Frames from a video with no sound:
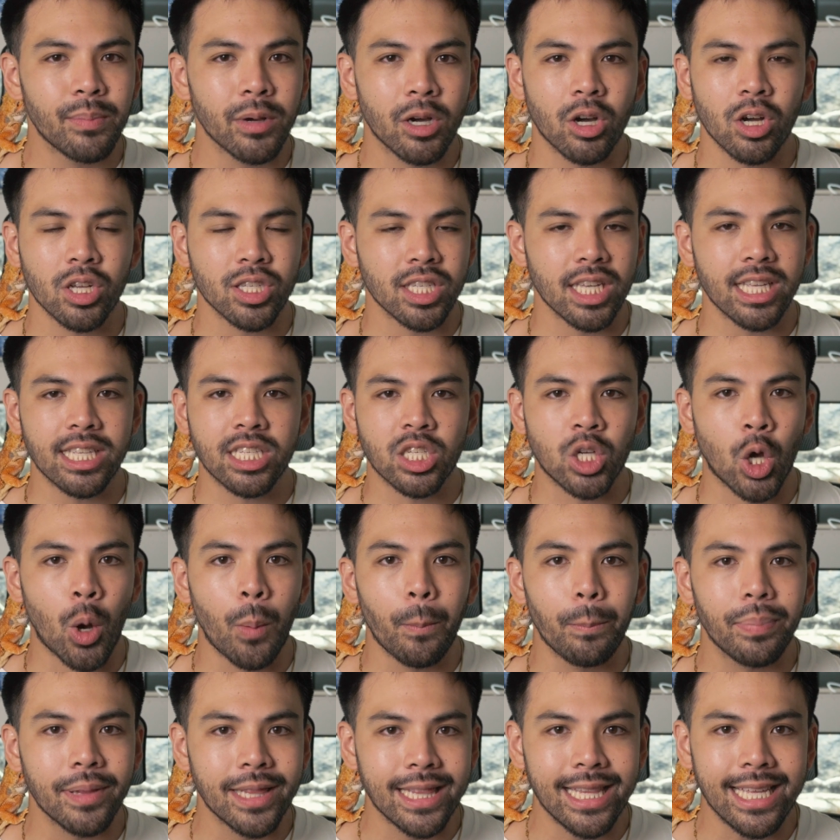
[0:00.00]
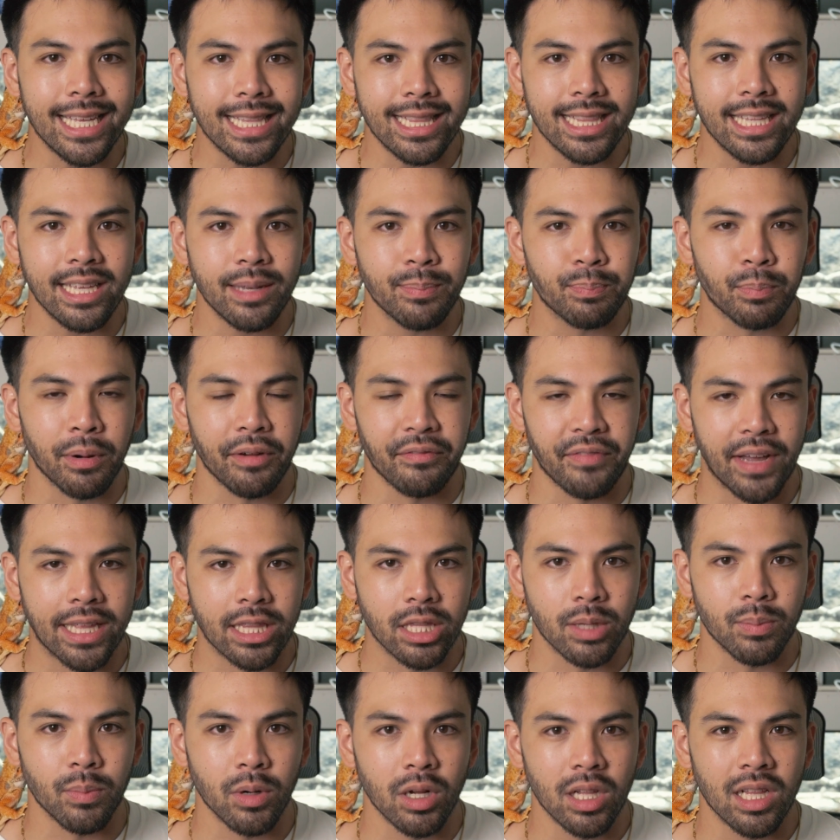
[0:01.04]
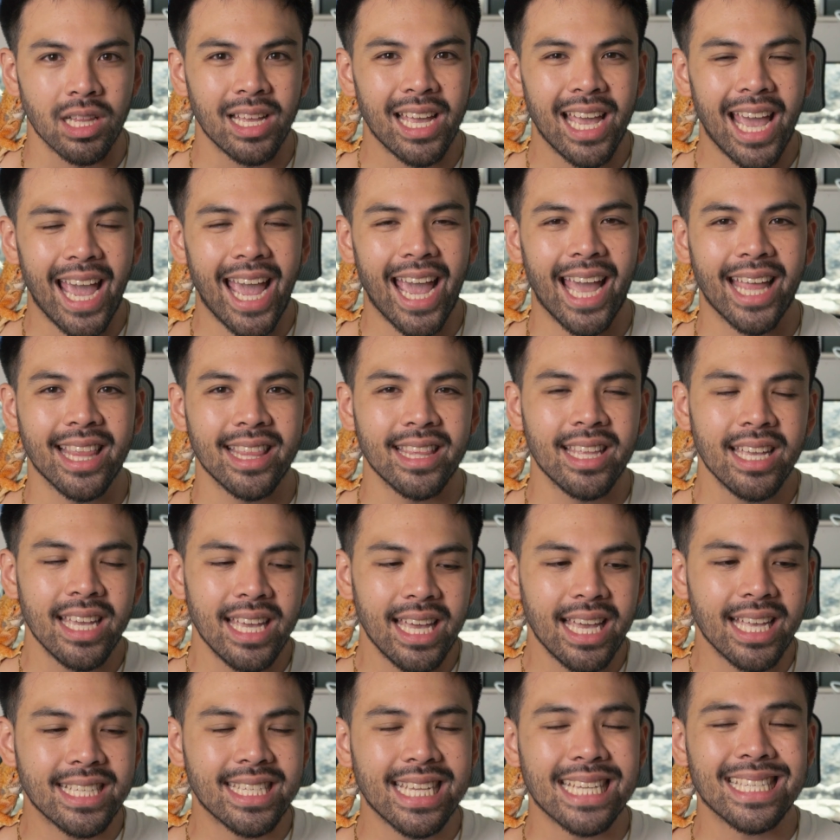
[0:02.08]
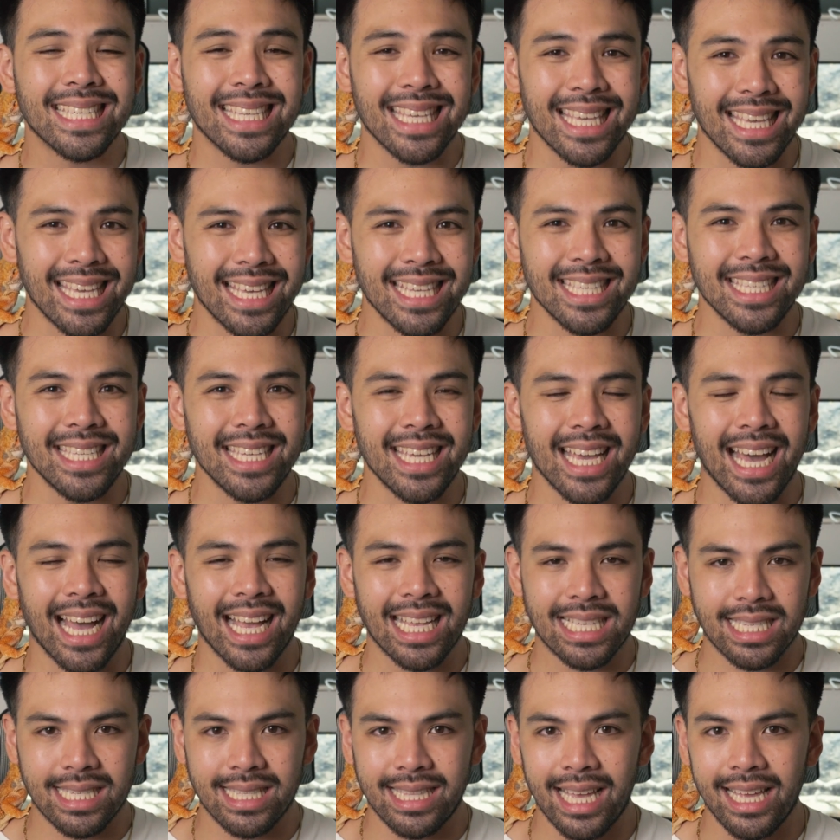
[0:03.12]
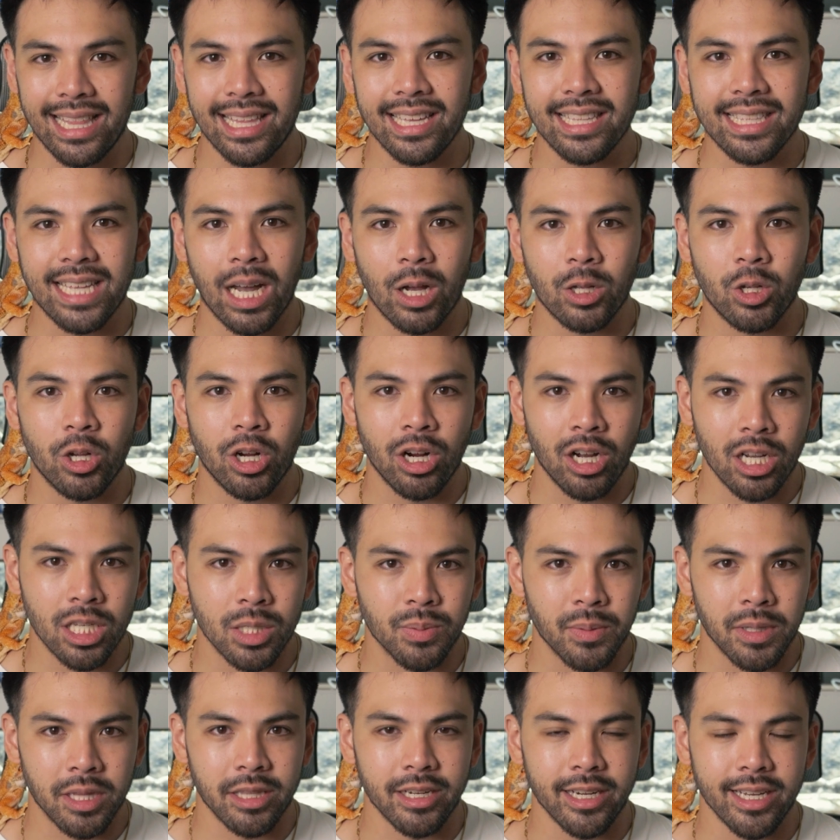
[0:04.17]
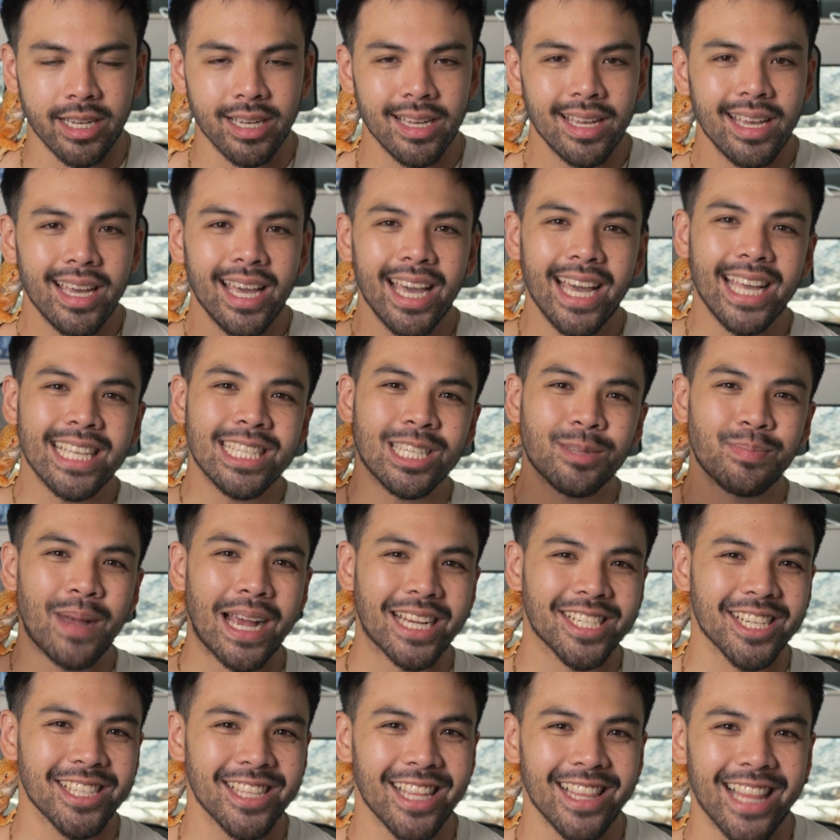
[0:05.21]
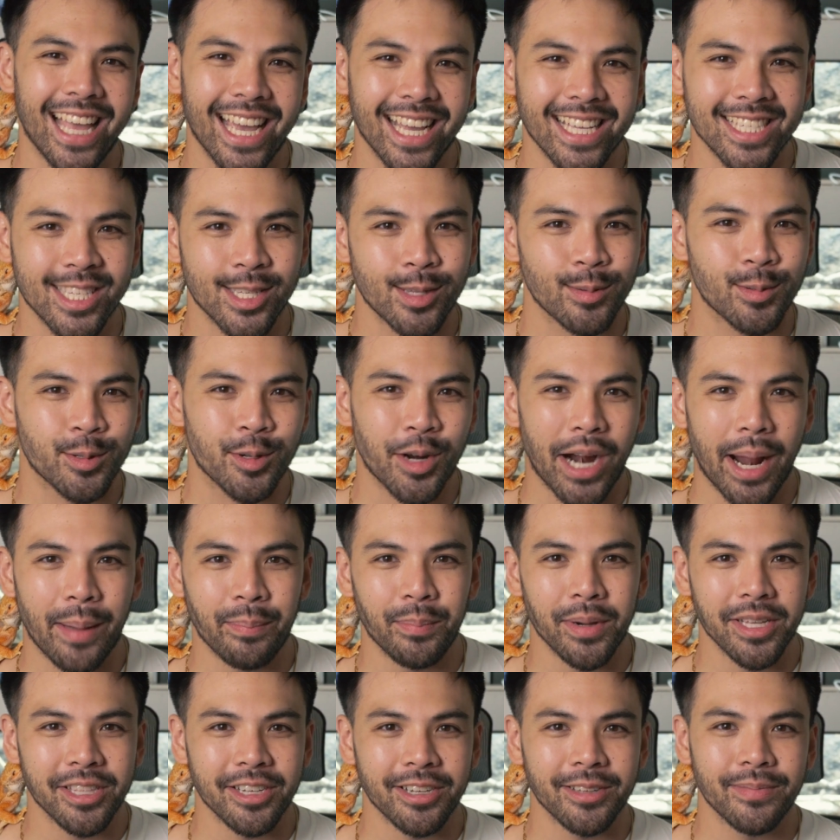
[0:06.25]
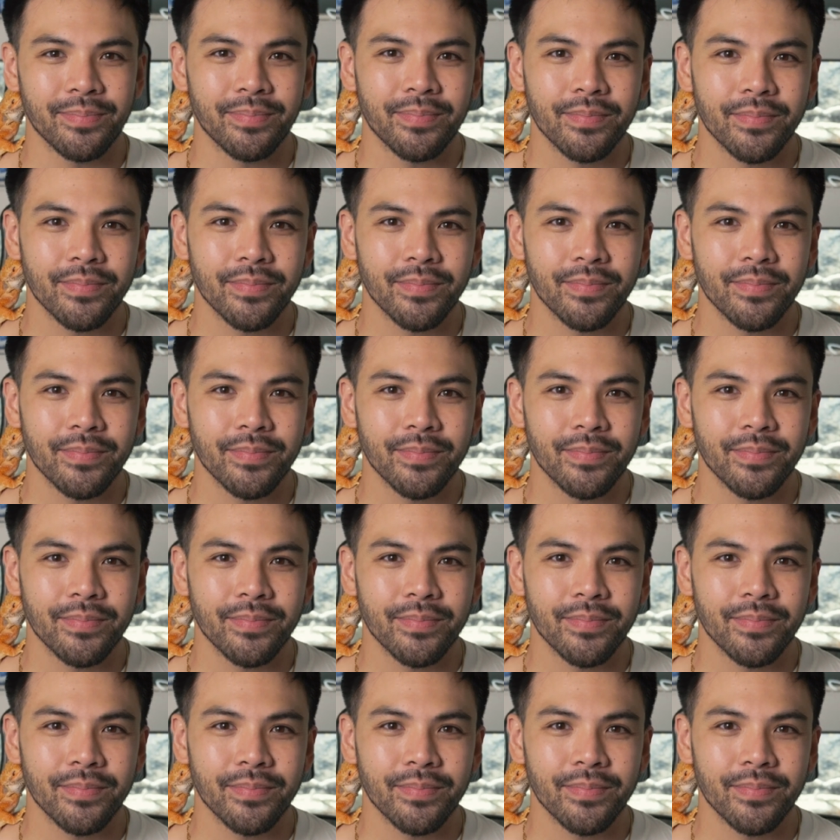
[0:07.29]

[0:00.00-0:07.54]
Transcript: because it's completely preventable and it's as easy as nailing down your husbandry and smashing the like and subscribe button.